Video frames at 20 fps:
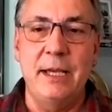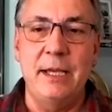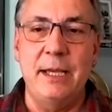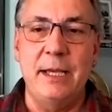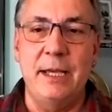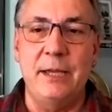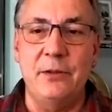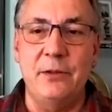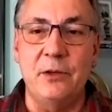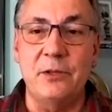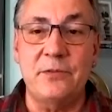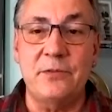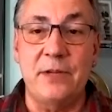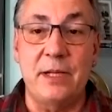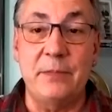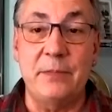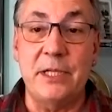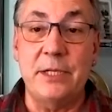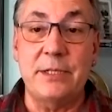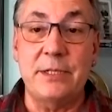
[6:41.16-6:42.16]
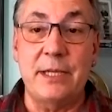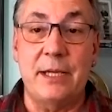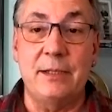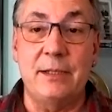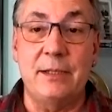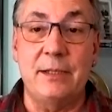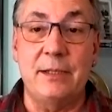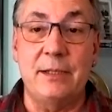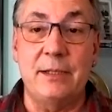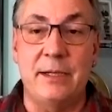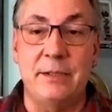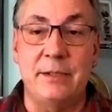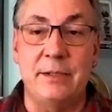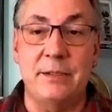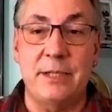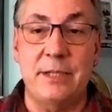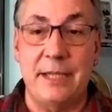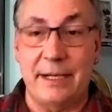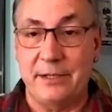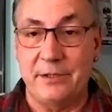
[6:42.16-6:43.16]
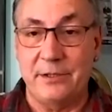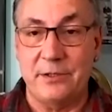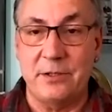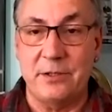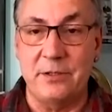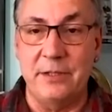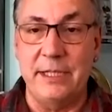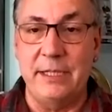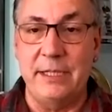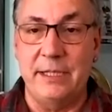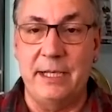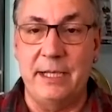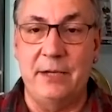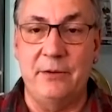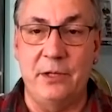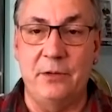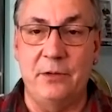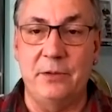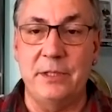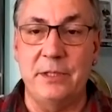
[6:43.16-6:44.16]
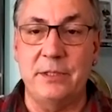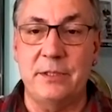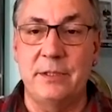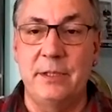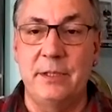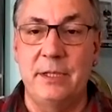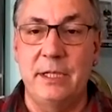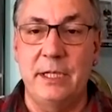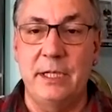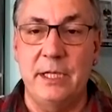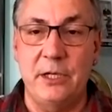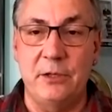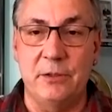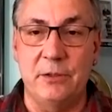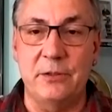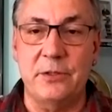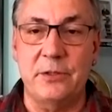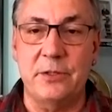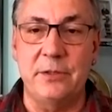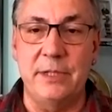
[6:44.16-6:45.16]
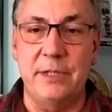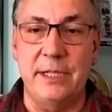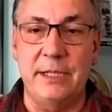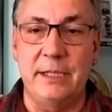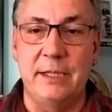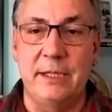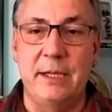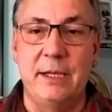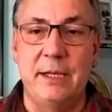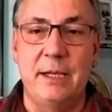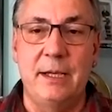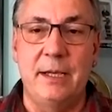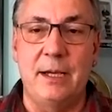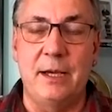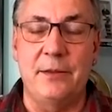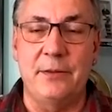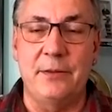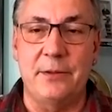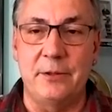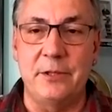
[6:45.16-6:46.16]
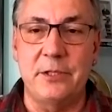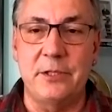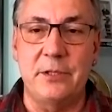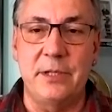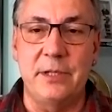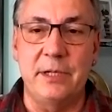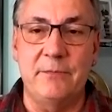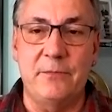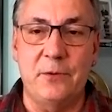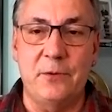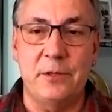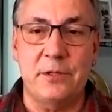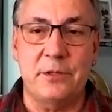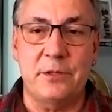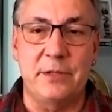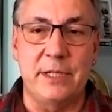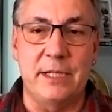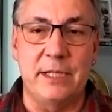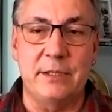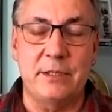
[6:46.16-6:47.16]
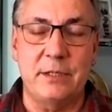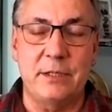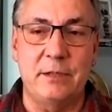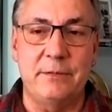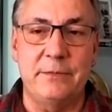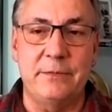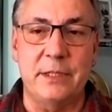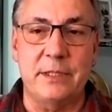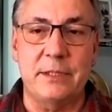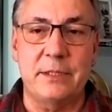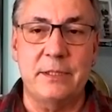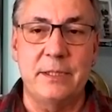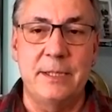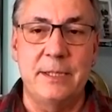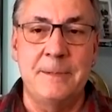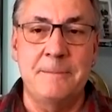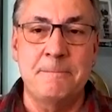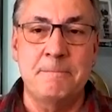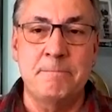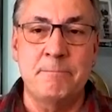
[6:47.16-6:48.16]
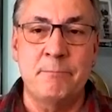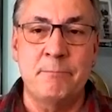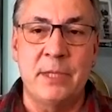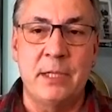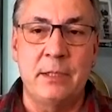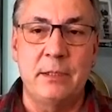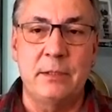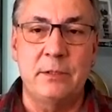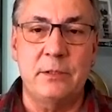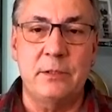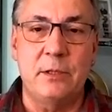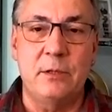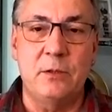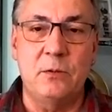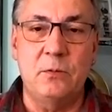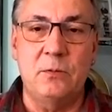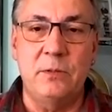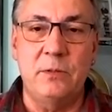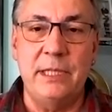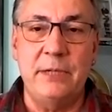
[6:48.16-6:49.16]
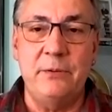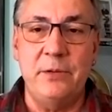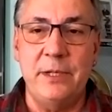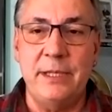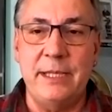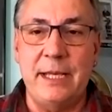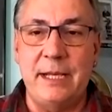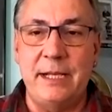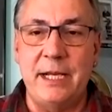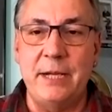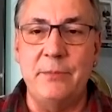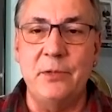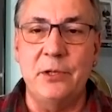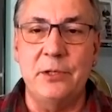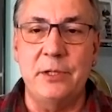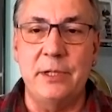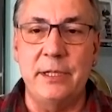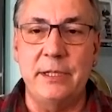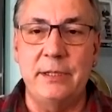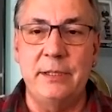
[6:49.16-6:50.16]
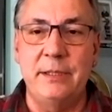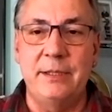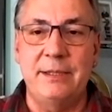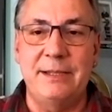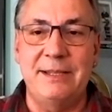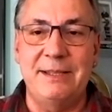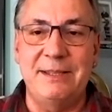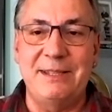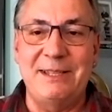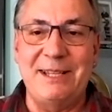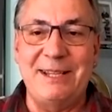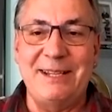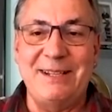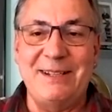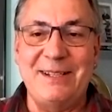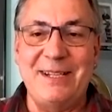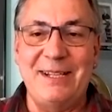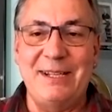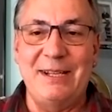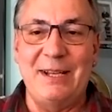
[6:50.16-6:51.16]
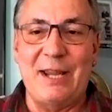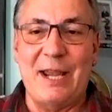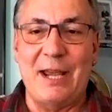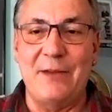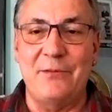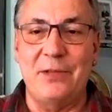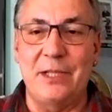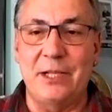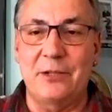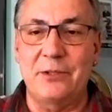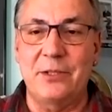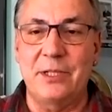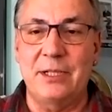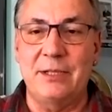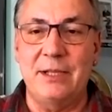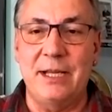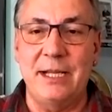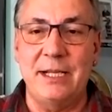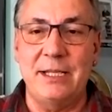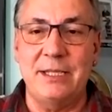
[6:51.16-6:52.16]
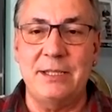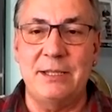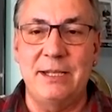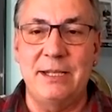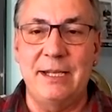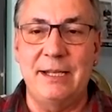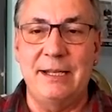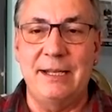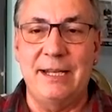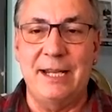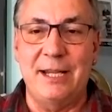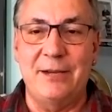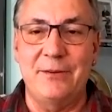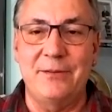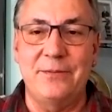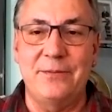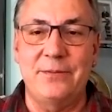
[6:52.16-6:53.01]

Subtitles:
and those families settled on 2nd Street, now known as Hero Street, on 3rd Street and 4th Street in Silvis. So when they were in that neighborhood, they didn't have electric lights, they didn't have